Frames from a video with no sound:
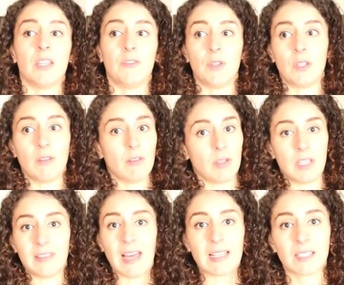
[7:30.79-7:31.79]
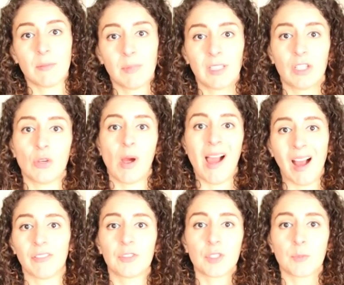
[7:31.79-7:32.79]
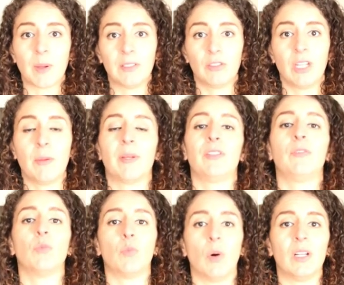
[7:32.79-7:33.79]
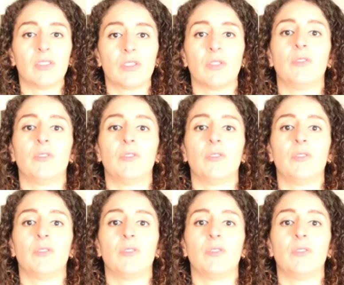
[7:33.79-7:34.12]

if you it doesn't mean that you have to spend on it, but if you want to,